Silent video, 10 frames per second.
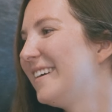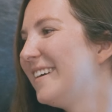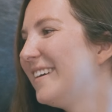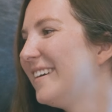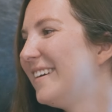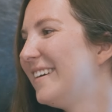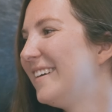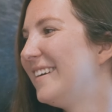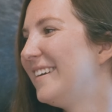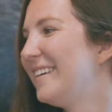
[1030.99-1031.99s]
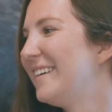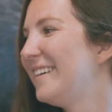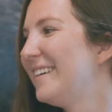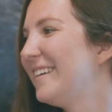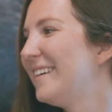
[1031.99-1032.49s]

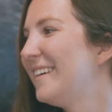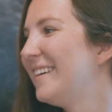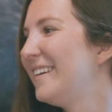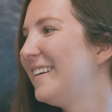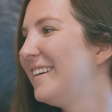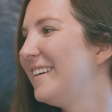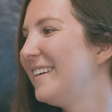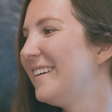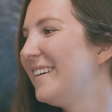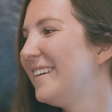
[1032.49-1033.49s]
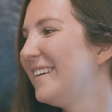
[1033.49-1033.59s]
No words are spoken by the person on screen.